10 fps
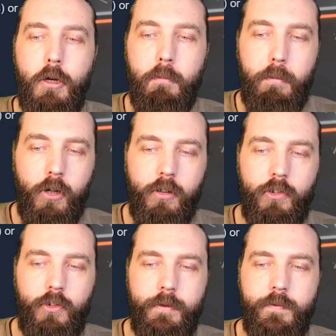
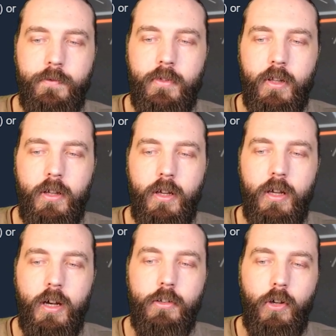but
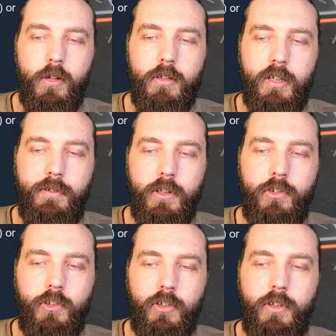I don't if it
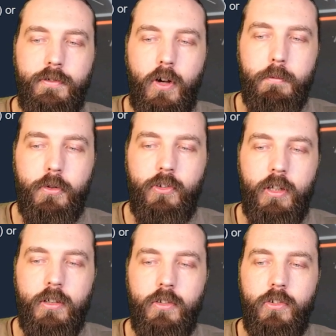is
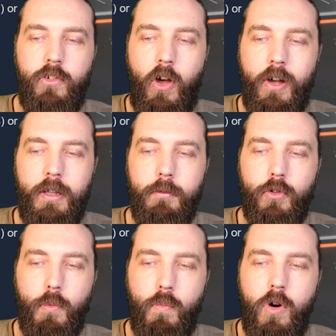65%
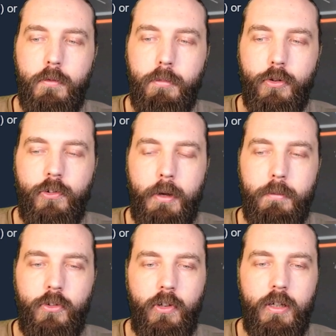times 1 plus
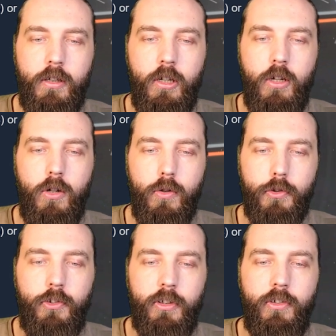10%, or
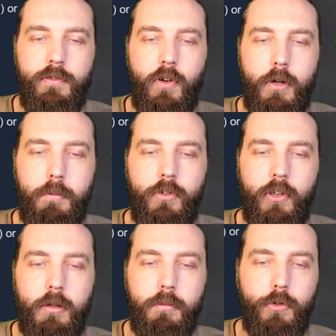
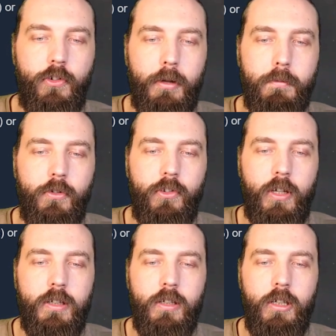65% plus
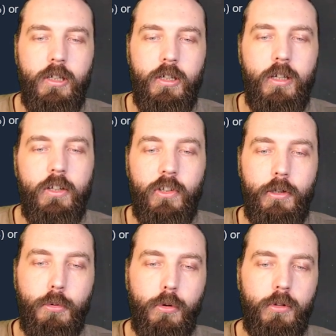10% is
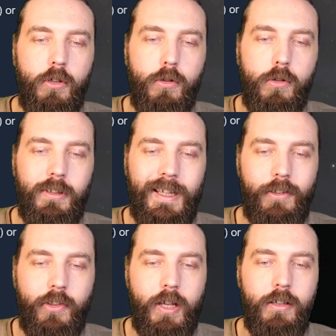equal or
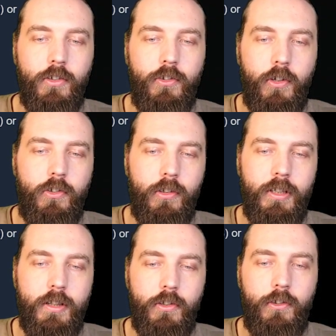less than
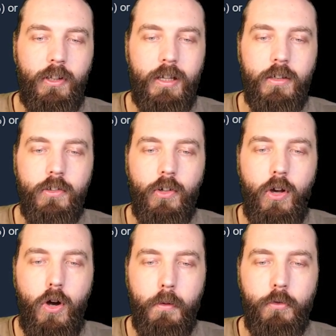certainly the second
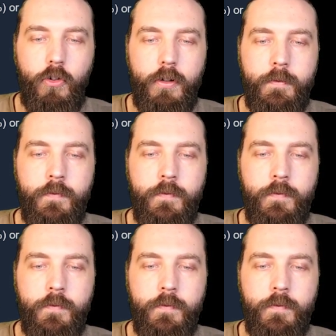option,